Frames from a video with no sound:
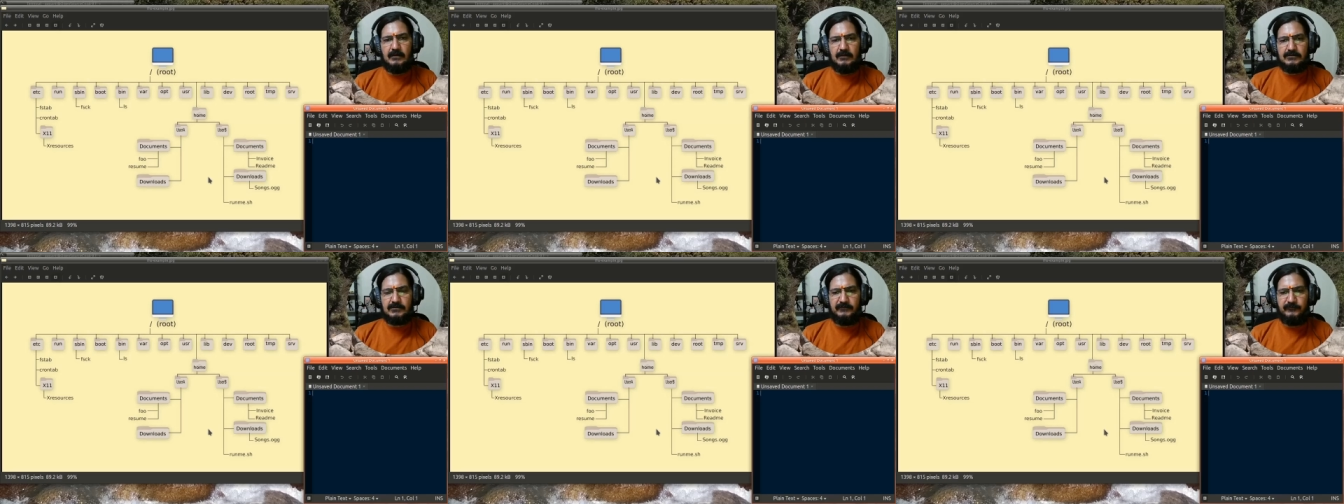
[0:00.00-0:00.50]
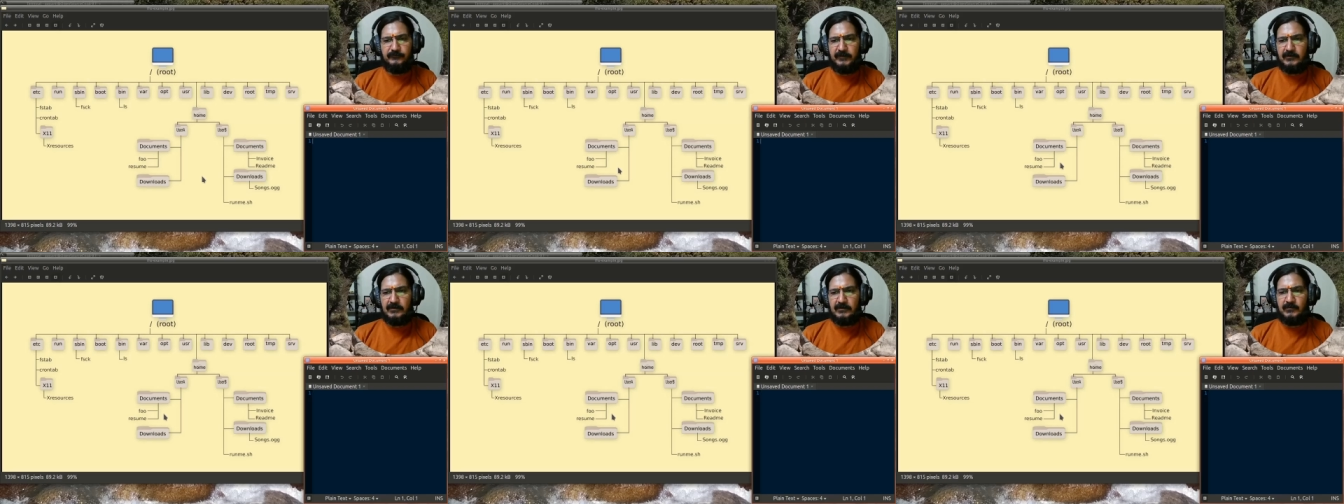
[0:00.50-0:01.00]
So if we
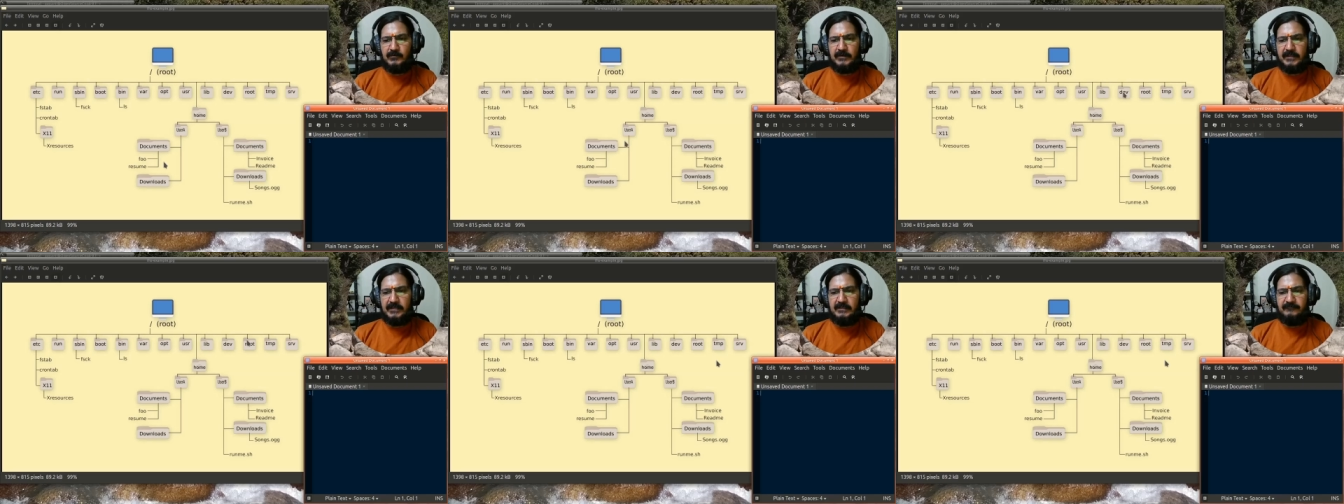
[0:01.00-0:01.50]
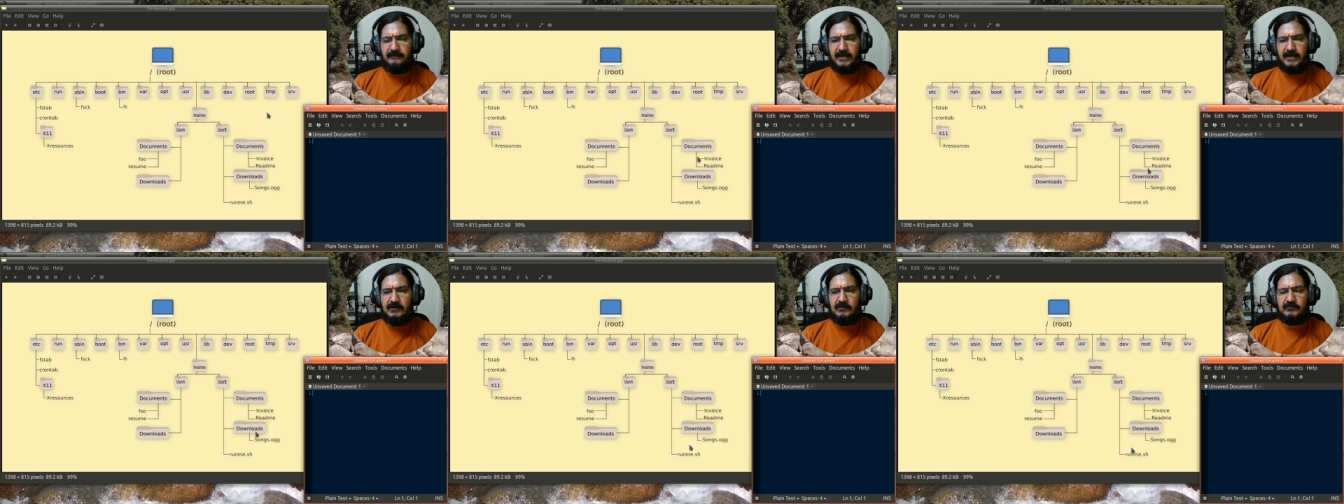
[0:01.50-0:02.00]
talk about any
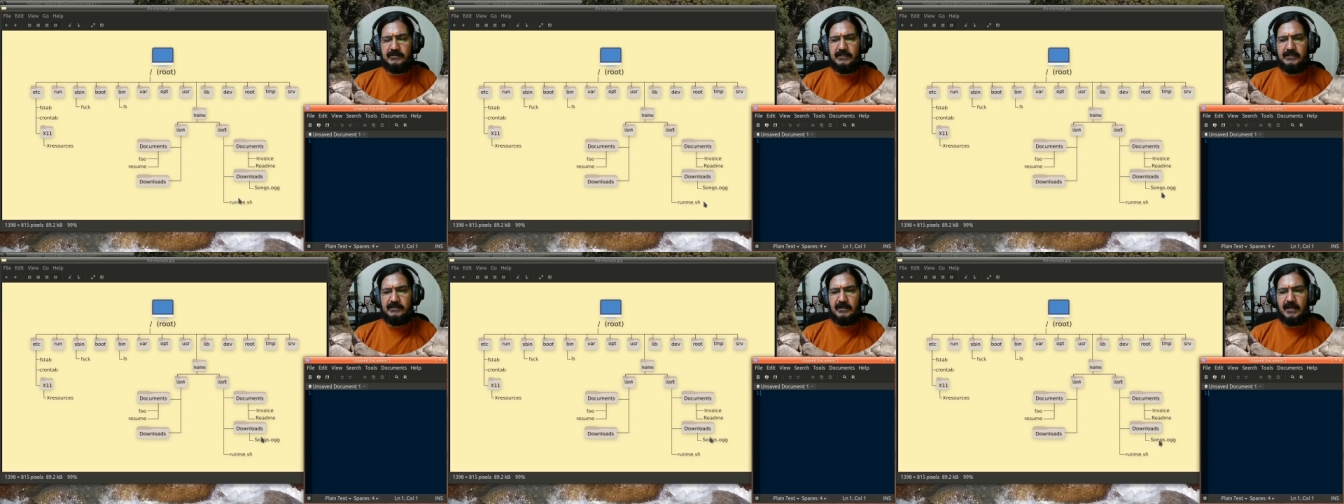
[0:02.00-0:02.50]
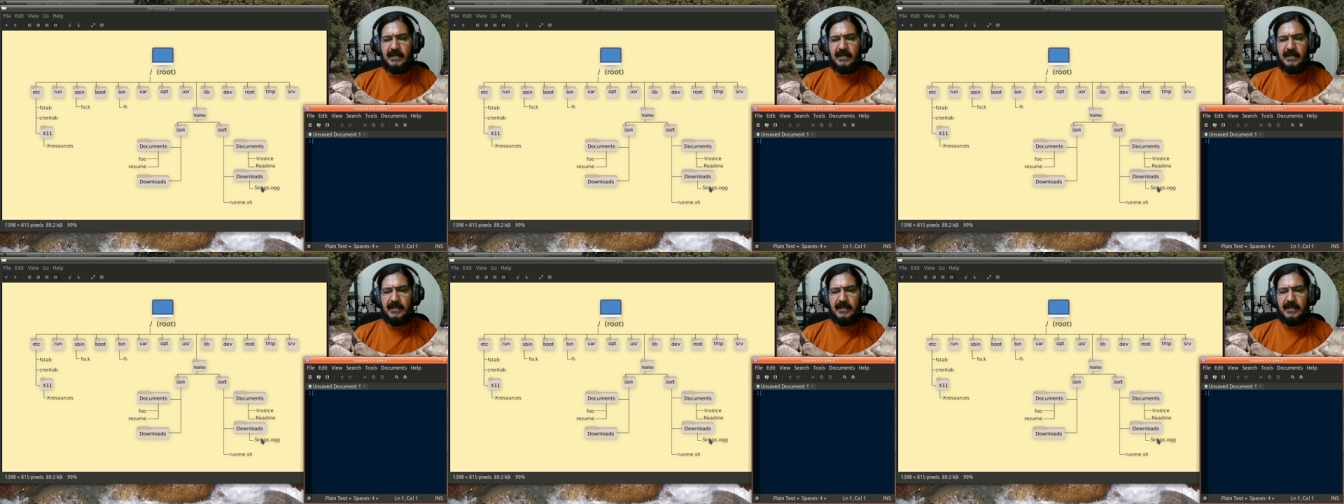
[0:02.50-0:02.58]
file over here,